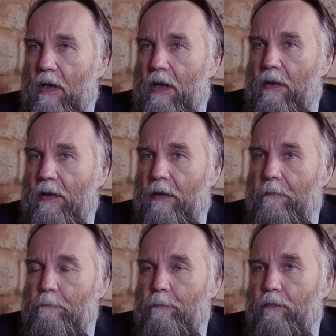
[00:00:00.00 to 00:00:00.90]
in
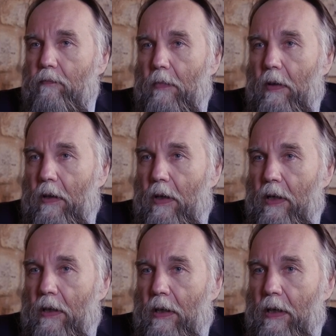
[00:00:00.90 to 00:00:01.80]

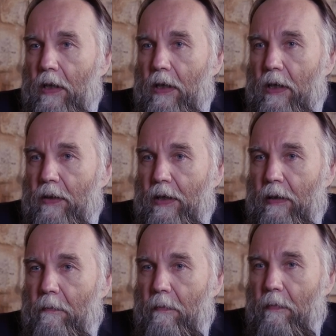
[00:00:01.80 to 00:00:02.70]

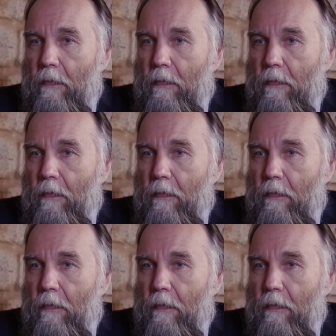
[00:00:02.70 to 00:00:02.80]
the